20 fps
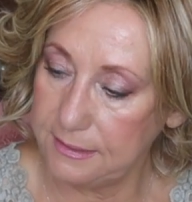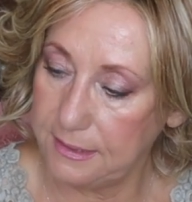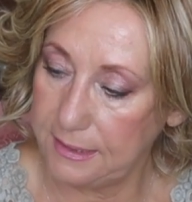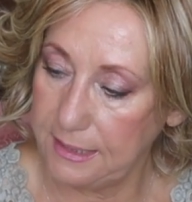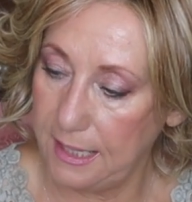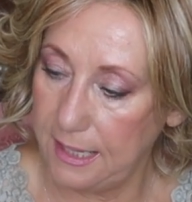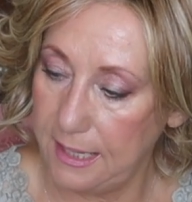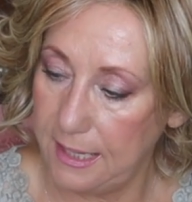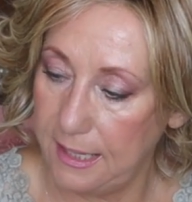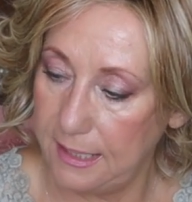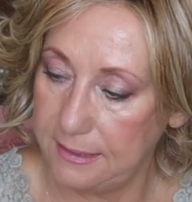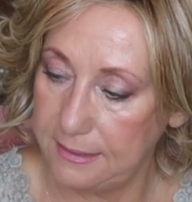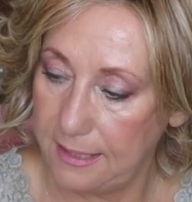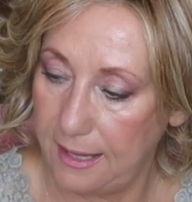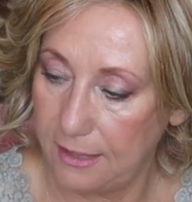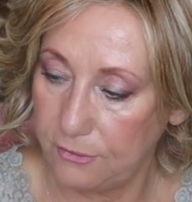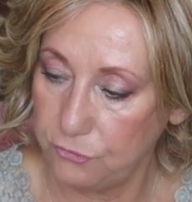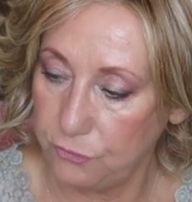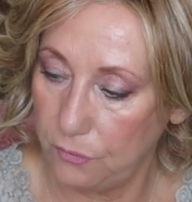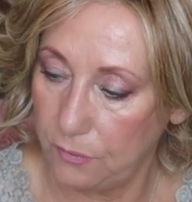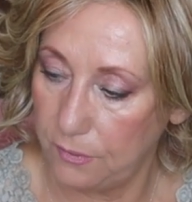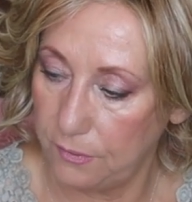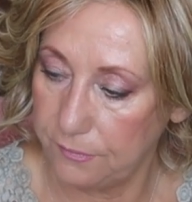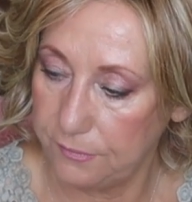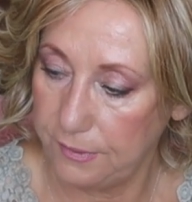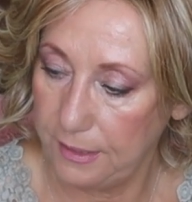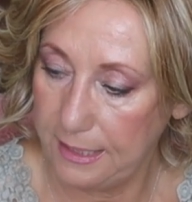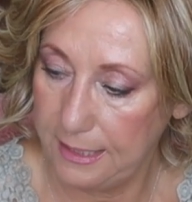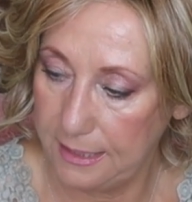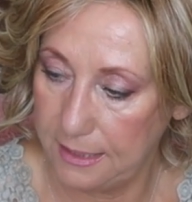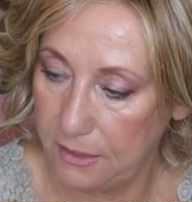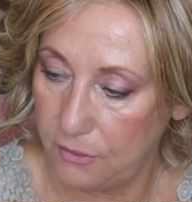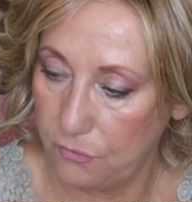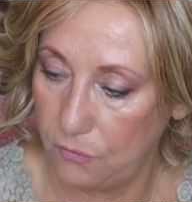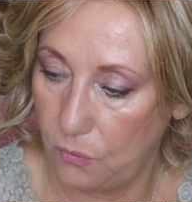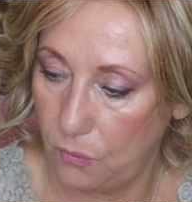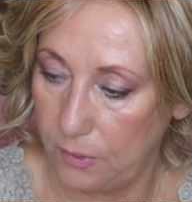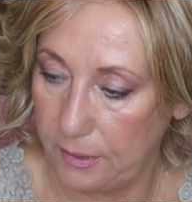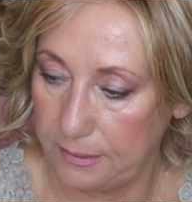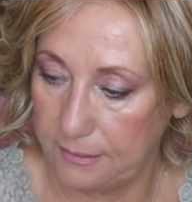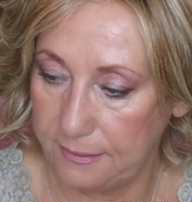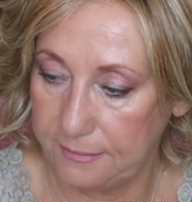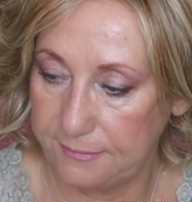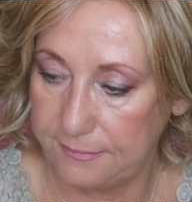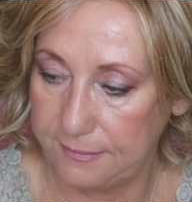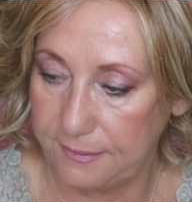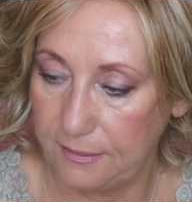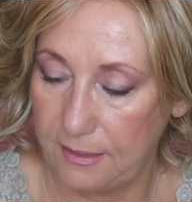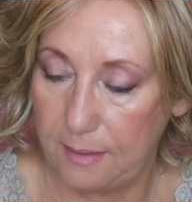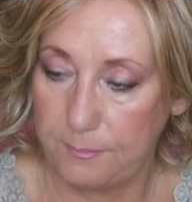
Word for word: Kukui Naturals Hair Oil Exhale.